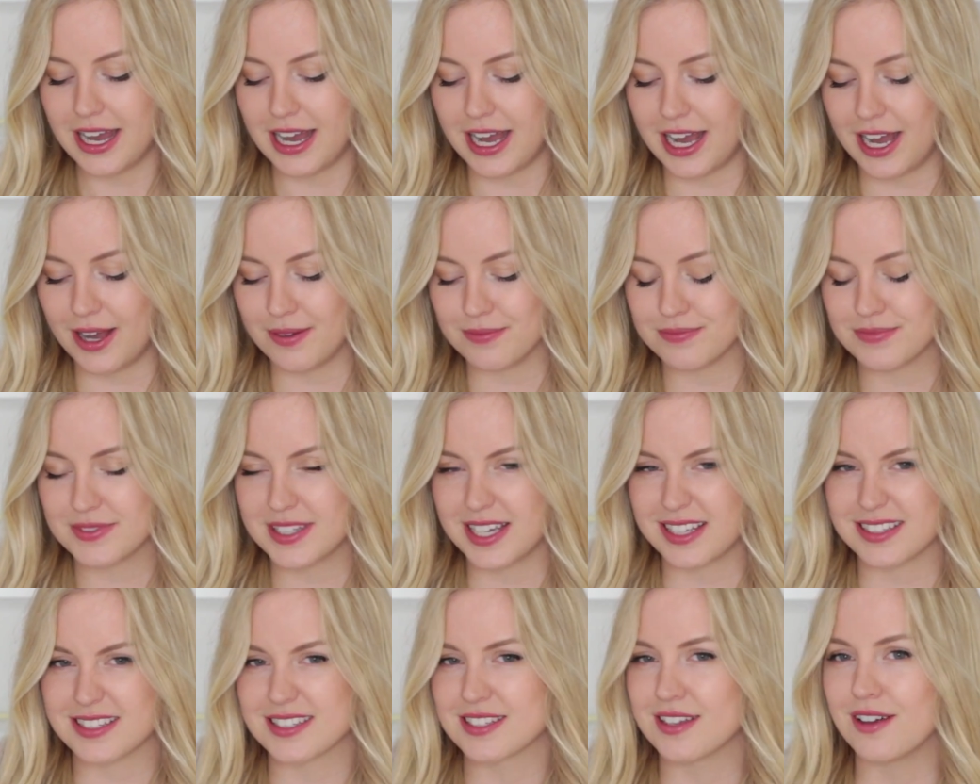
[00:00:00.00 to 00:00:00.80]

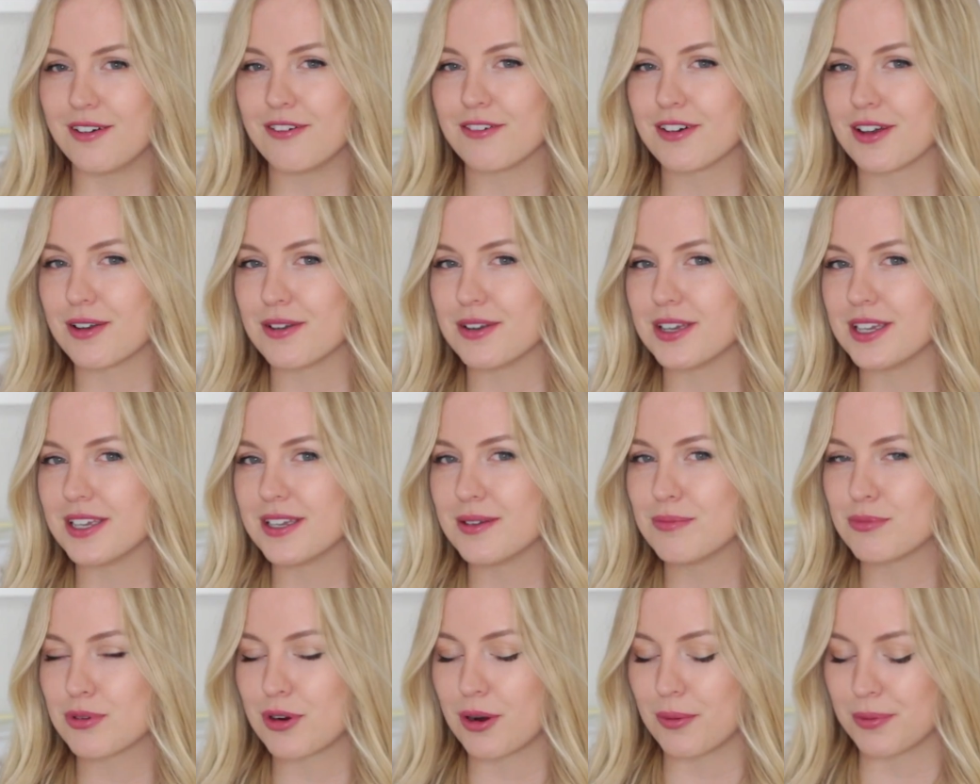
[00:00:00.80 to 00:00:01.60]
That's not a
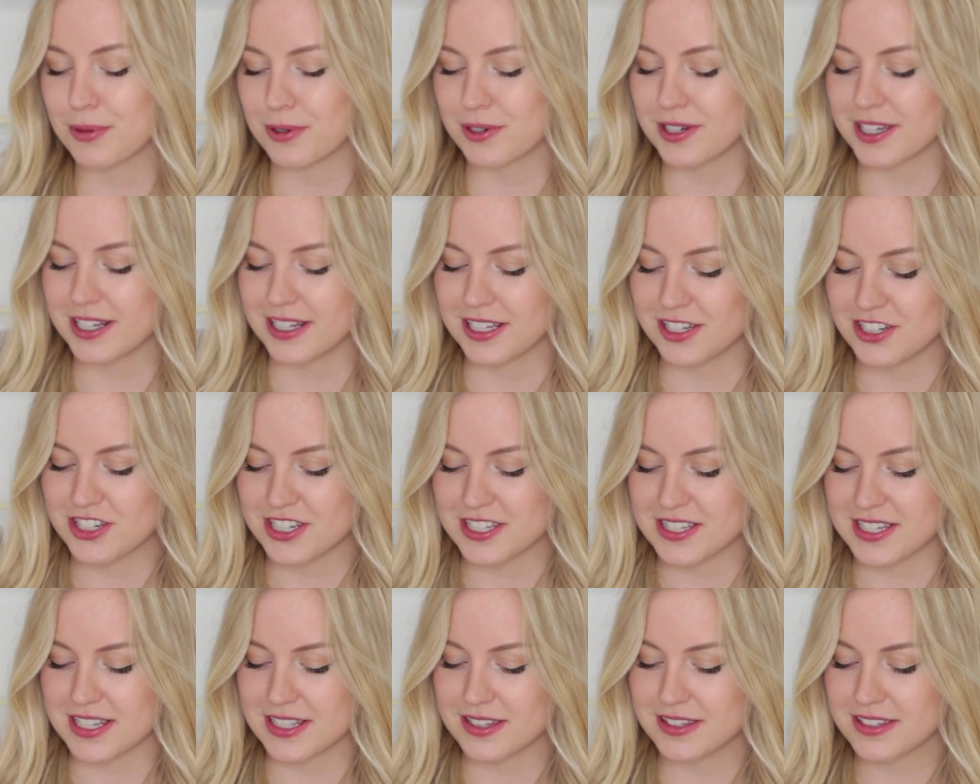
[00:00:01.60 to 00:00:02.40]
very proper English,
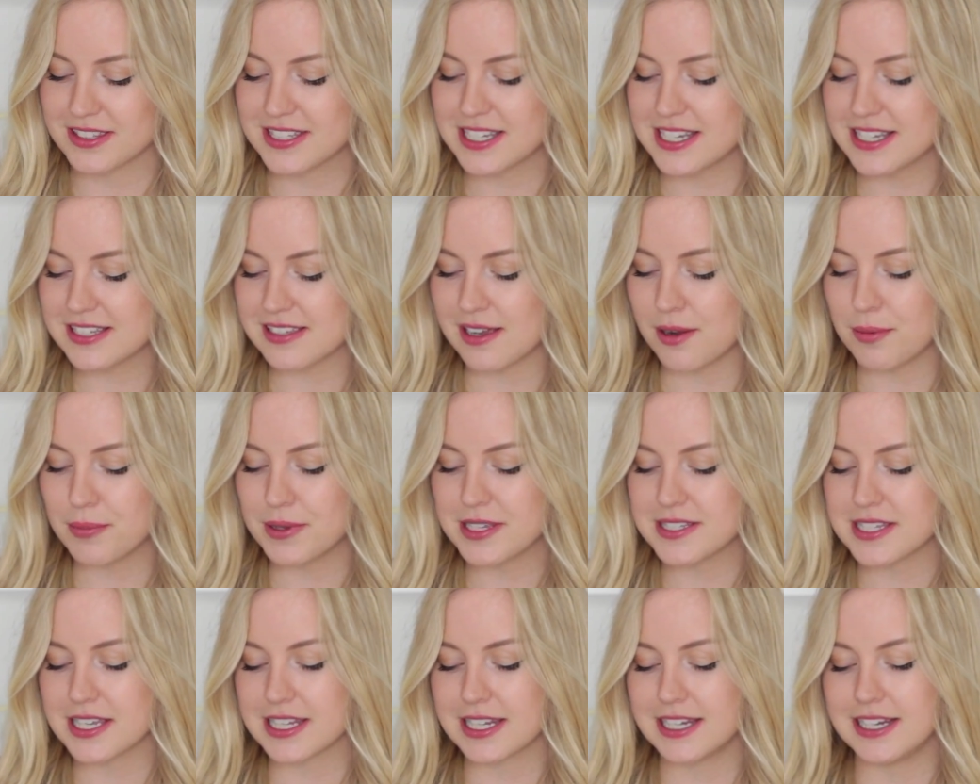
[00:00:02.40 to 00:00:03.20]
is it? These are
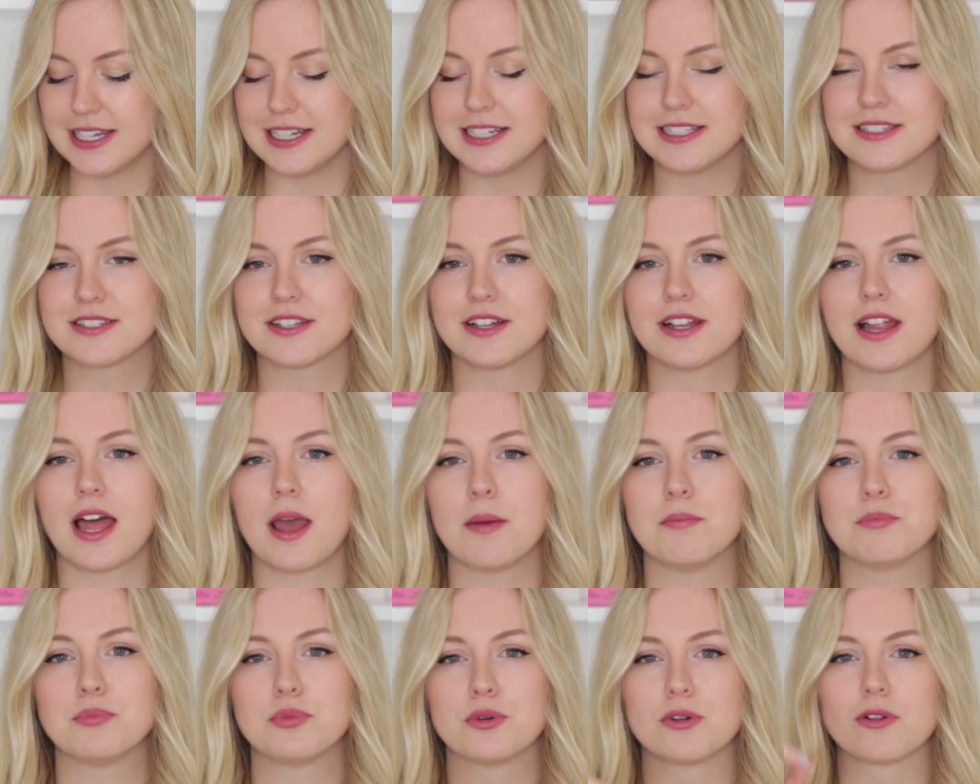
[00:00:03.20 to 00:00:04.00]
basically little
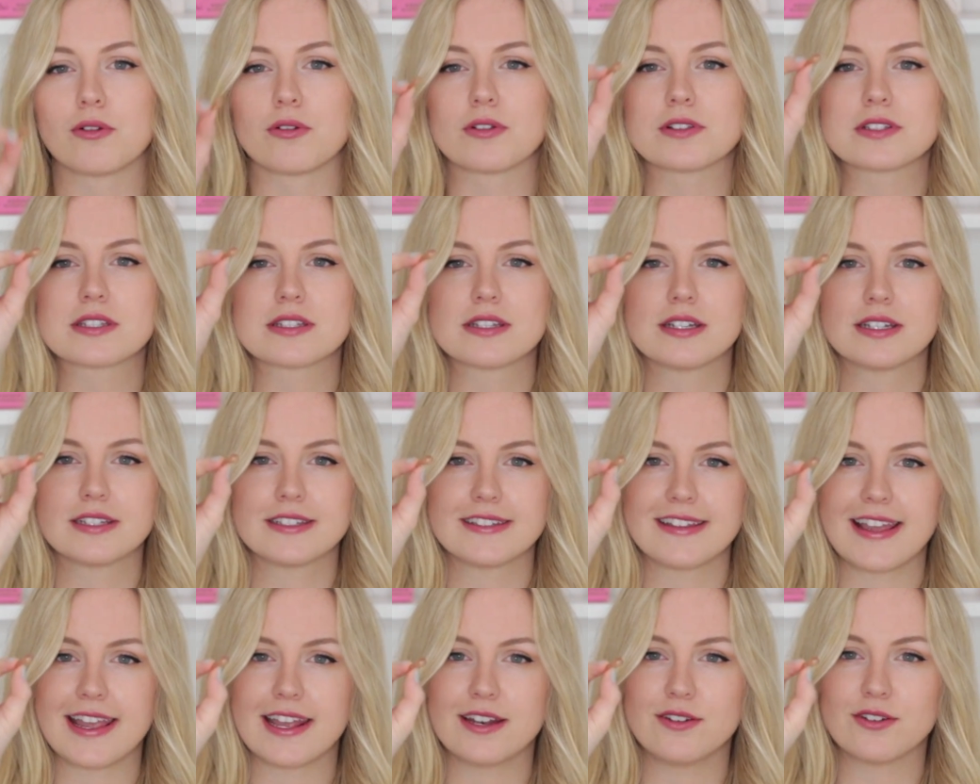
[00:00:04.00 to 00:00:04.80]
ampoules.
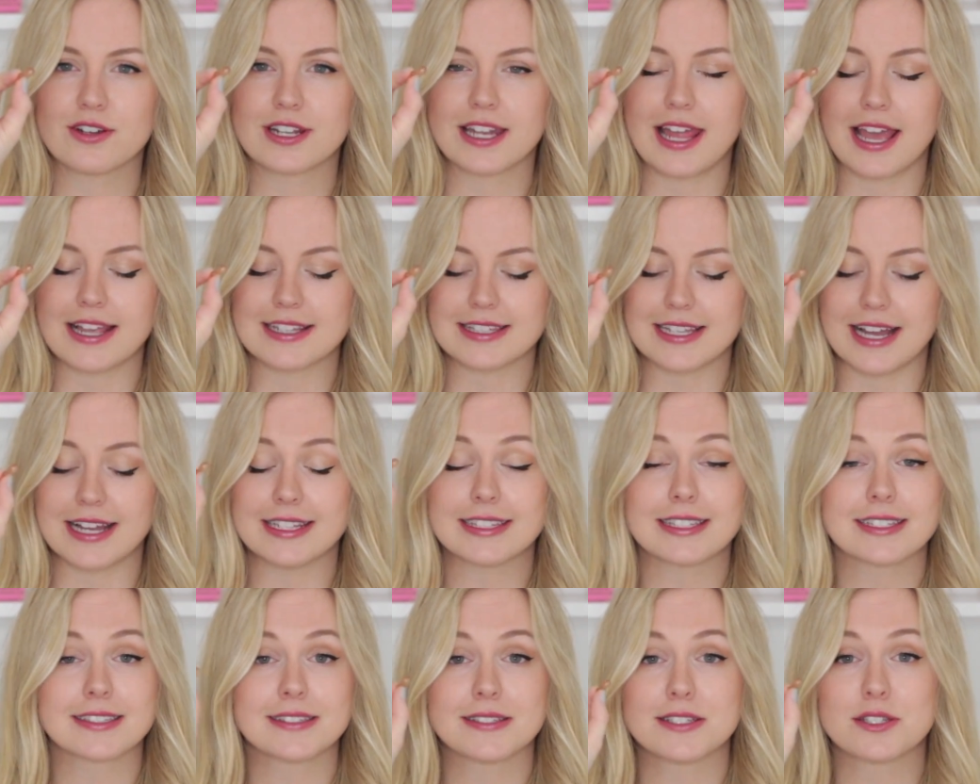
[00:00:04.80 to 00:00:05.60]
They look like
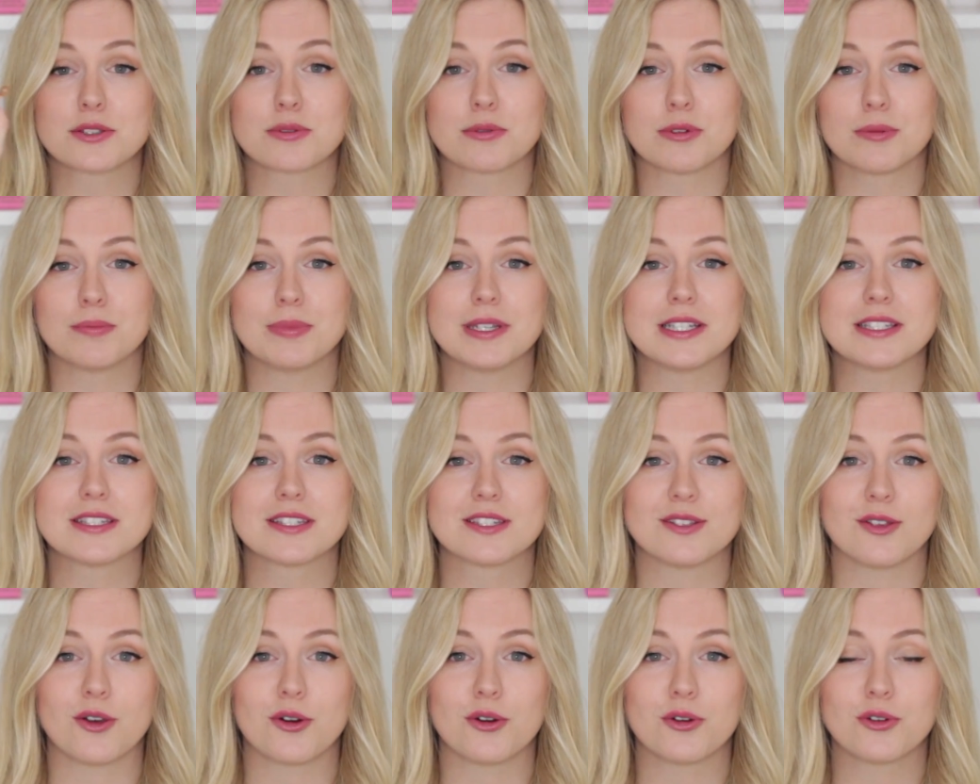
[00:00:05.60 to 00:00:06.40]
that. This would be
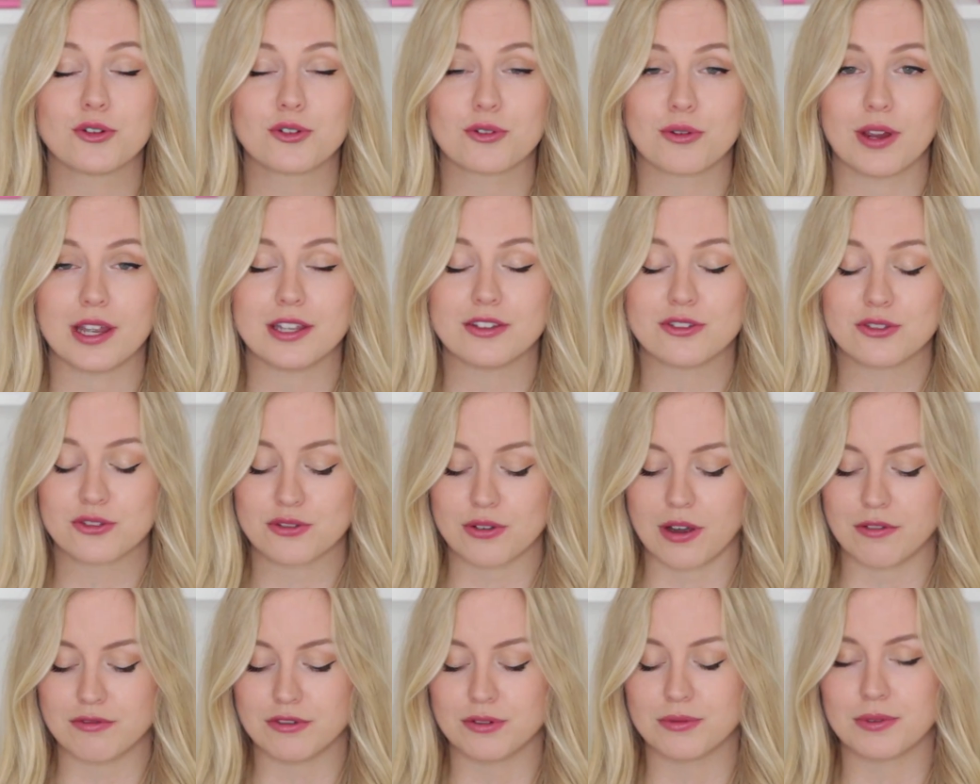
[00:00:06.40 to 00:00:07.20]
so great to
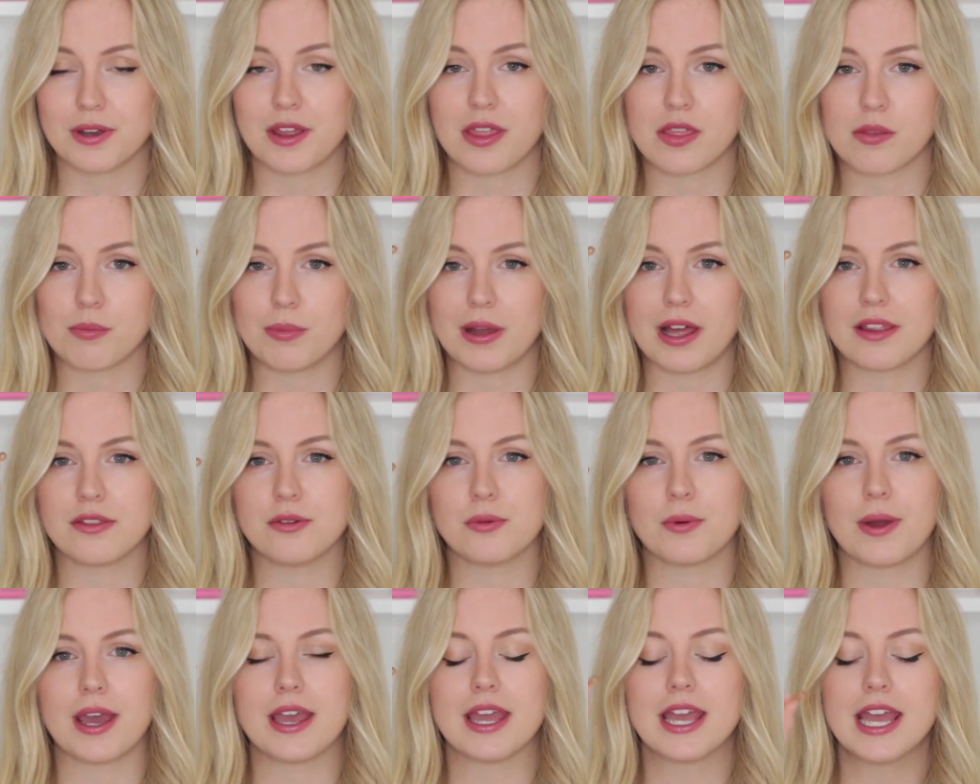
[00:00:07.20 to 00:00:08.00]
travel with, by
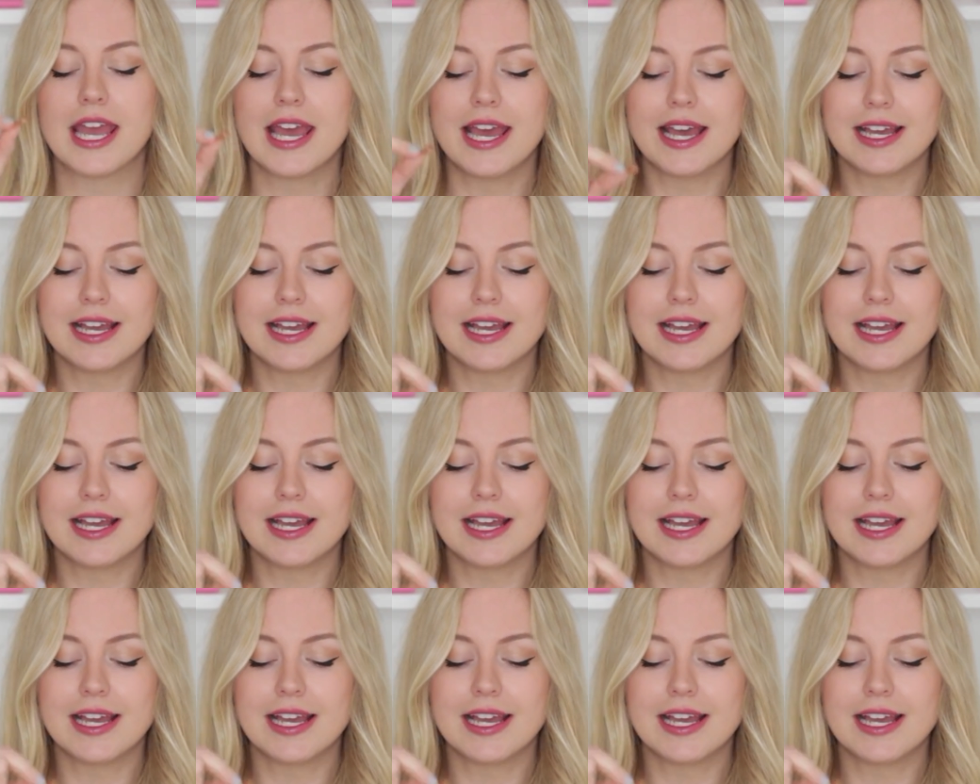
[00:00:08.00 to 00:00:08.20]
the way.